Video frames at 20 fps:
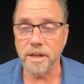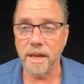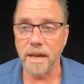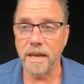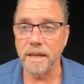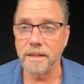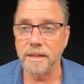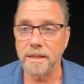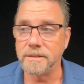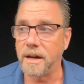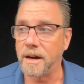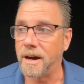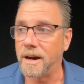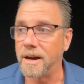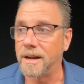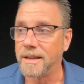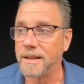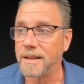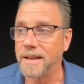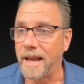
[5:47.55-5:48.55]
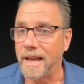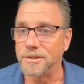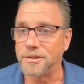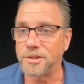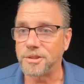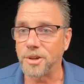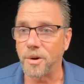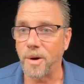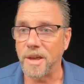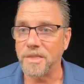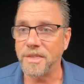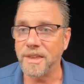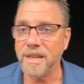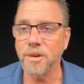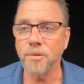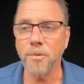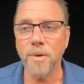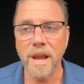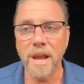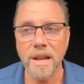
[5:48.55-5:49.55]
And so I think
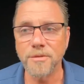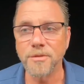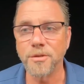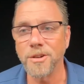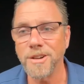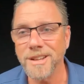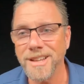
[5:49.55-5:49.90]
it ran for,